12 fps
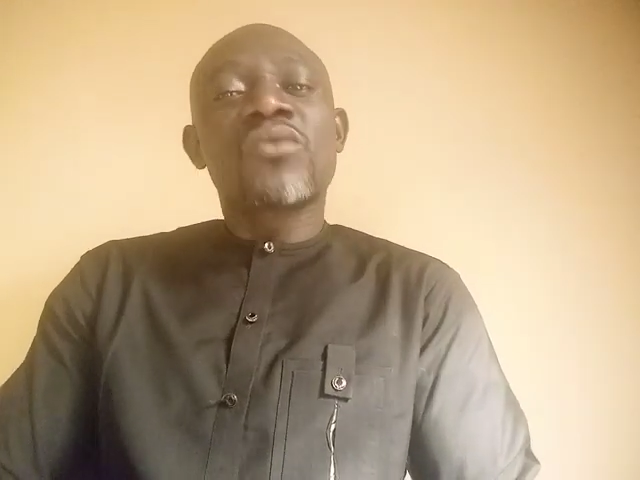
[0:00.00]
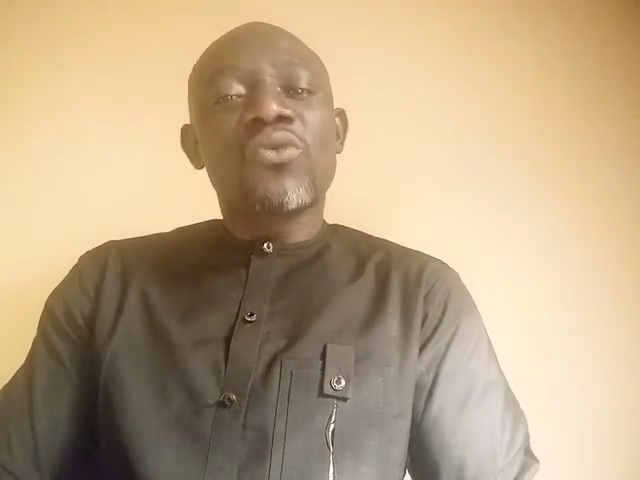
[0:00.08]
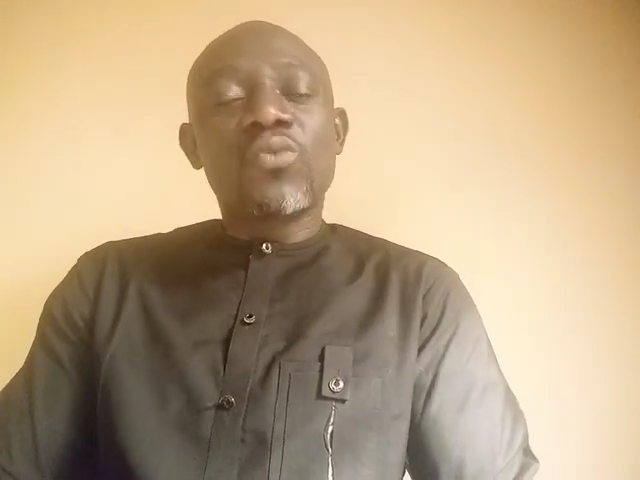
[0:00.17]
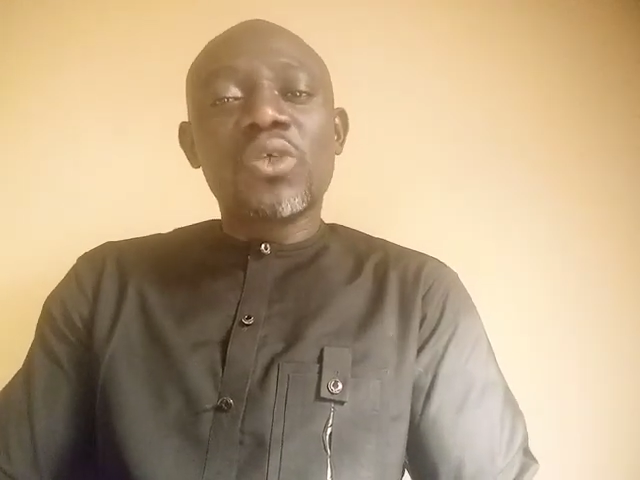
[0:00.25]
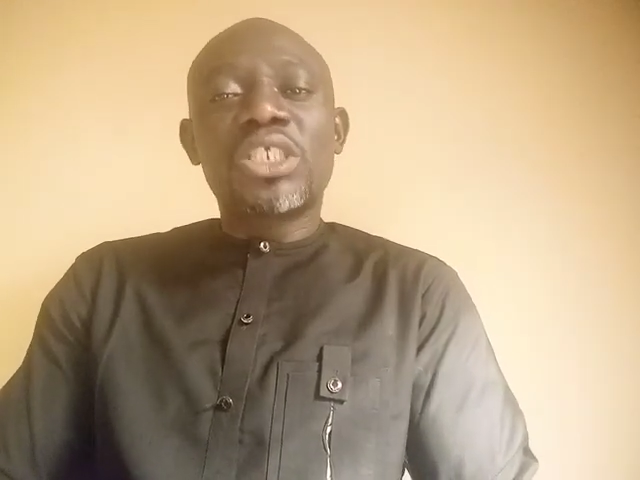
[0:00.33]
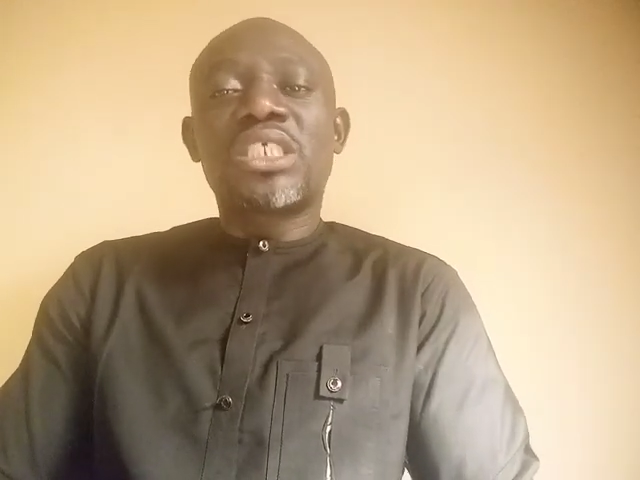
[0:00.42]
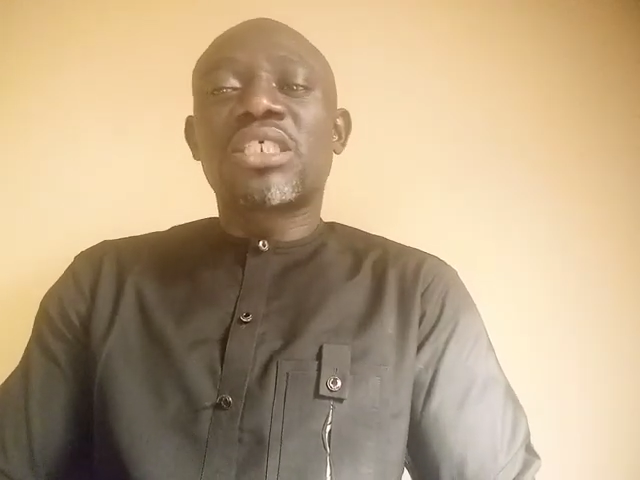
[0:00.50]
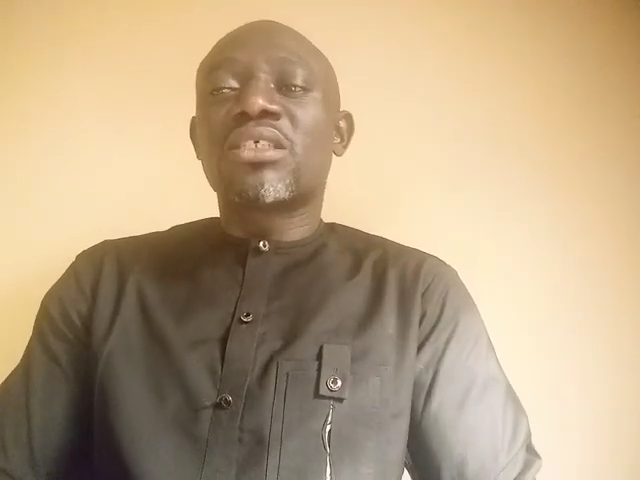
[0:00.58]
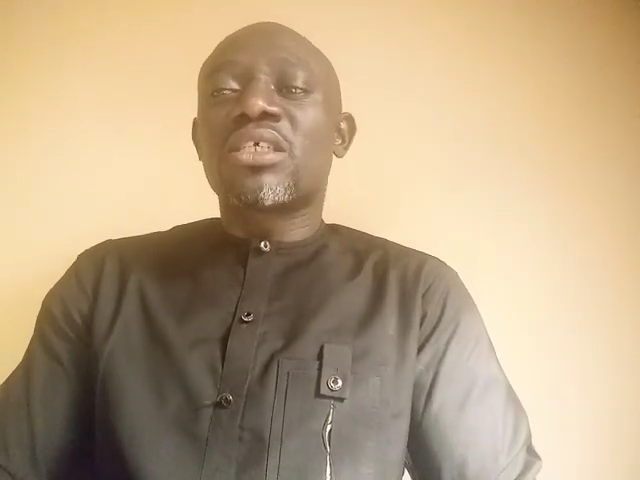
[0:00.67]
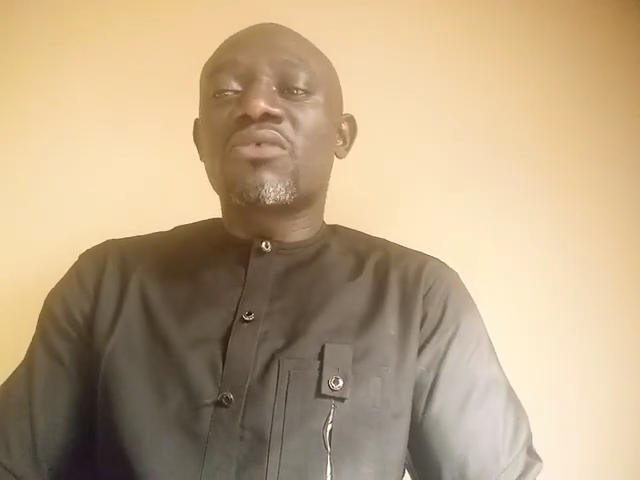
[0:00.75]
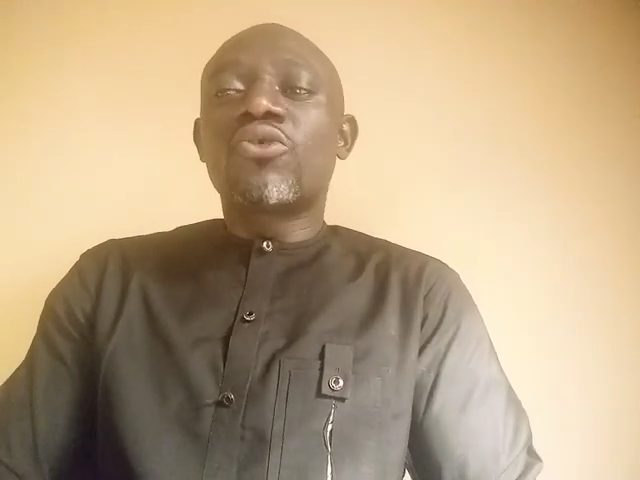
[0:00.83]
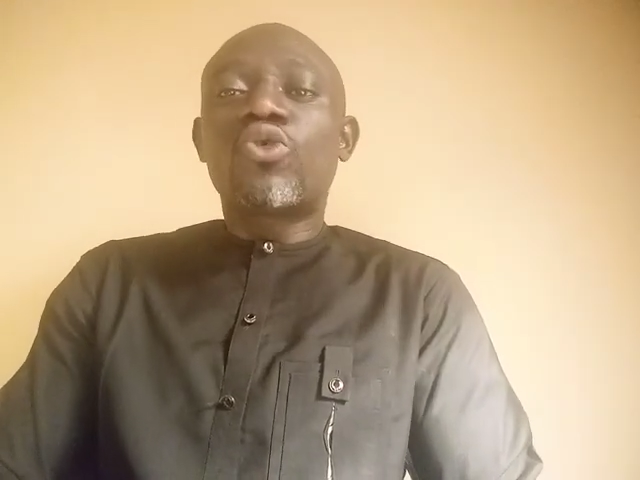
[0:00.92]
which
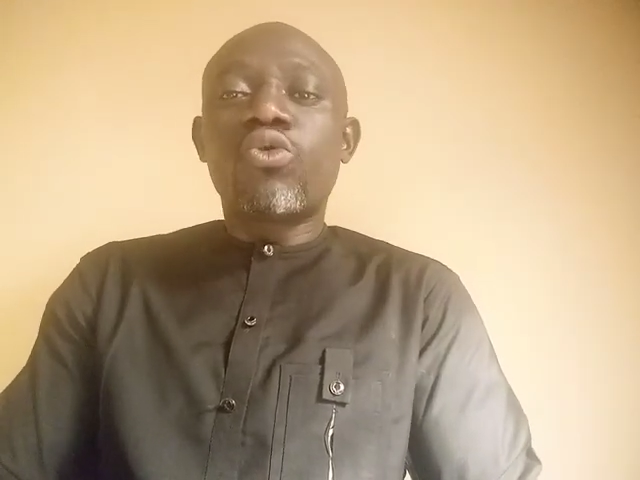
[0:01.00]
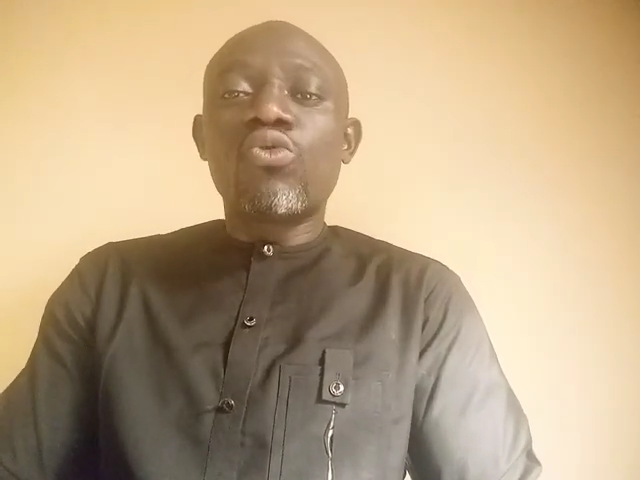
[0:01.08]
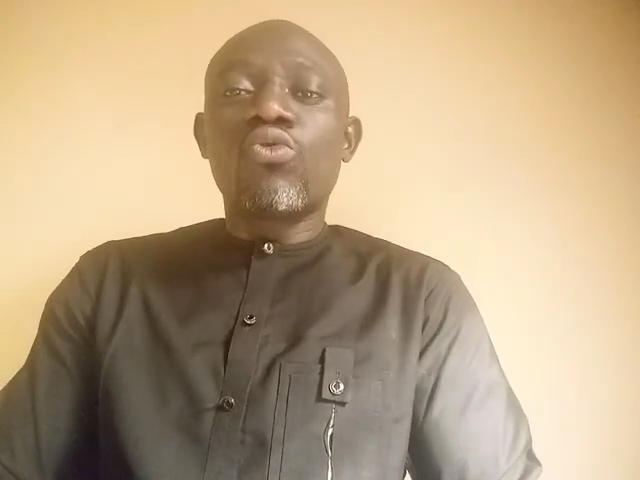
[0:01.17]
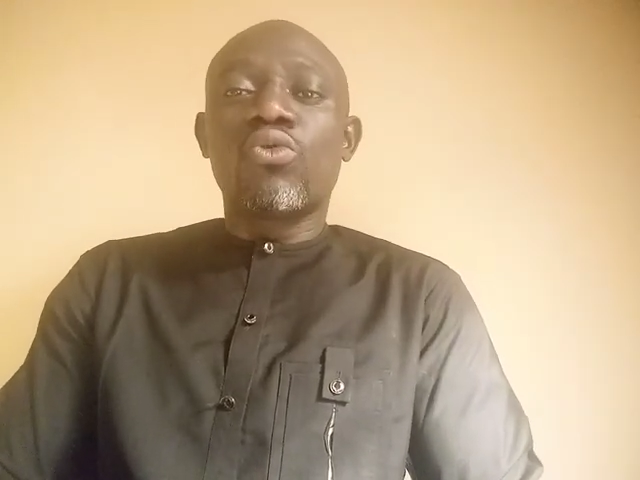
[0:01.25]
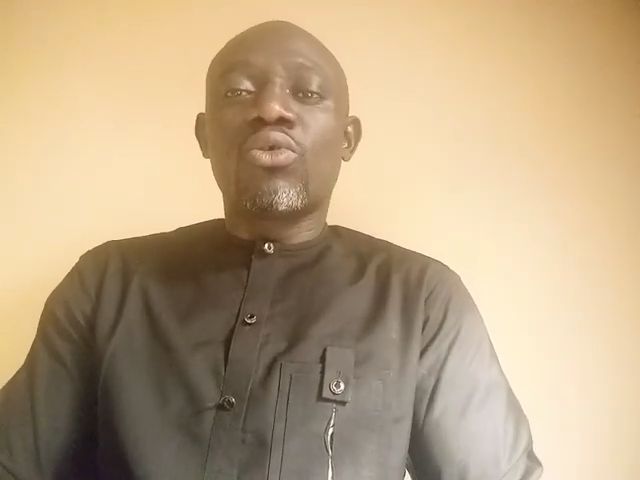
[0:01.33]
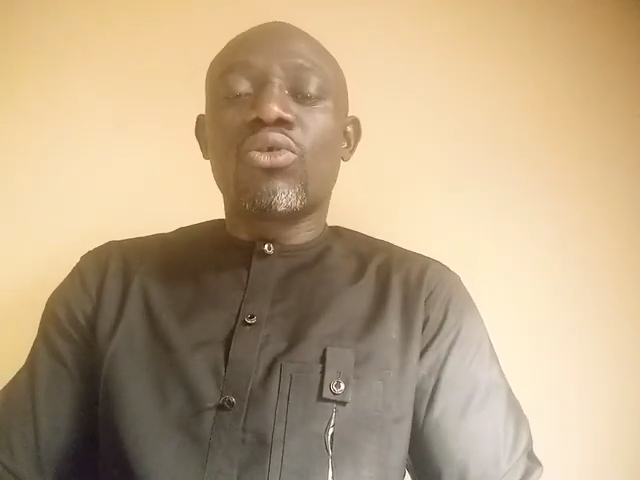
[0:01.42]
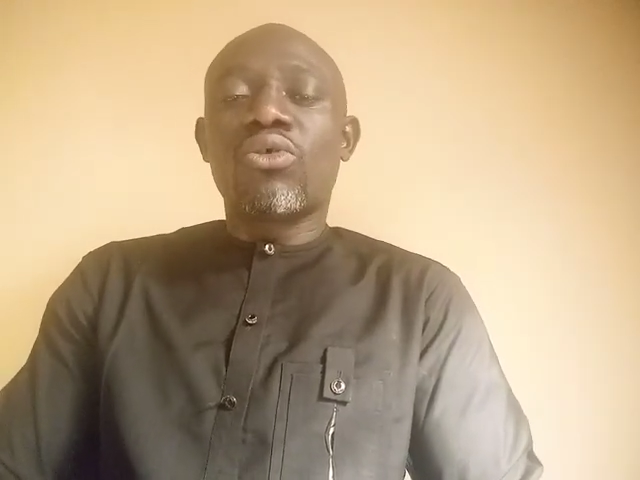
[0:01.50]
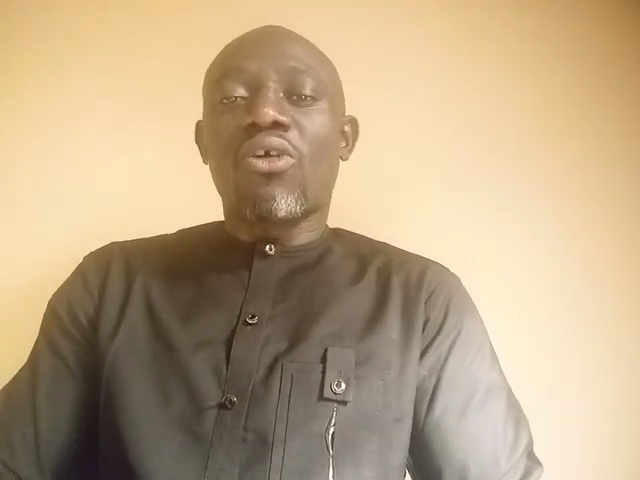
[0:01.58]
tool